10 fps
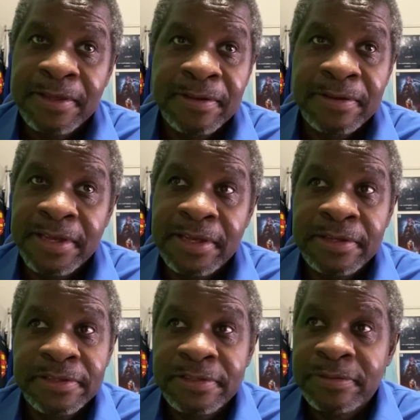okay
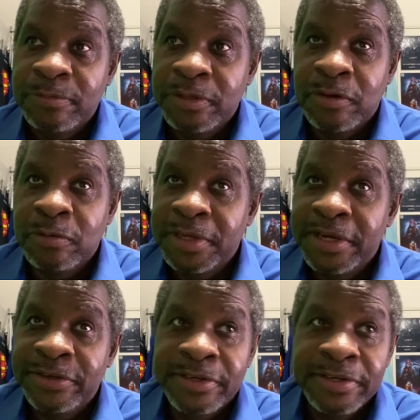with
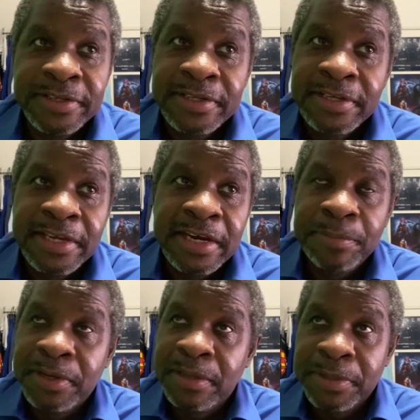homelander getting
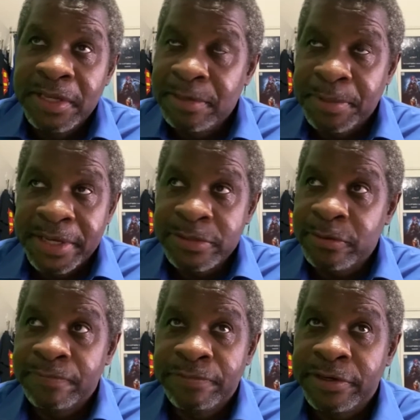manipulated by
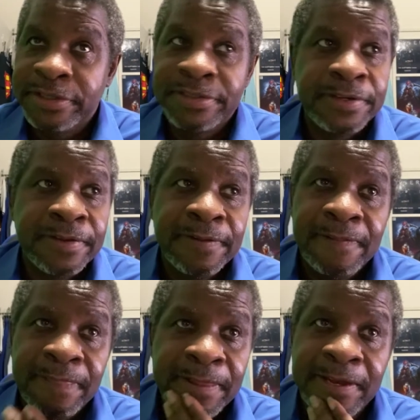stormfront
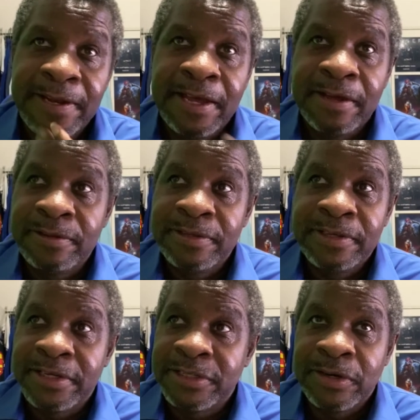and now you
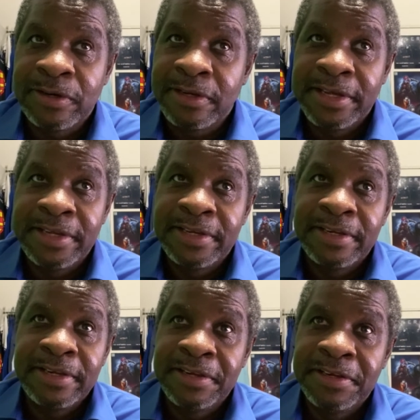got starlight
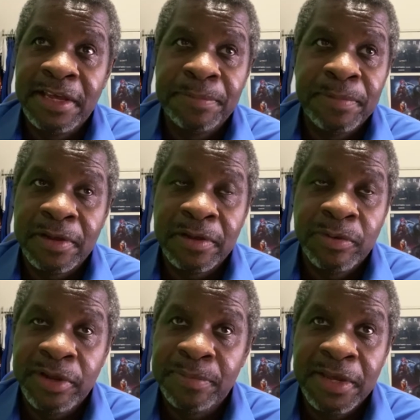the deep and
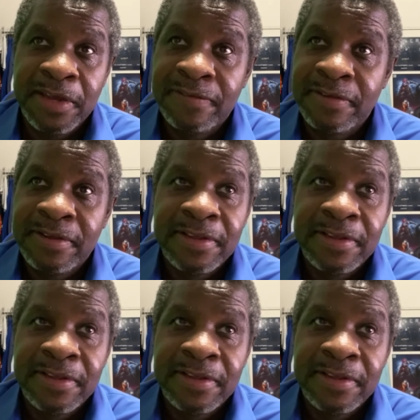queen maeve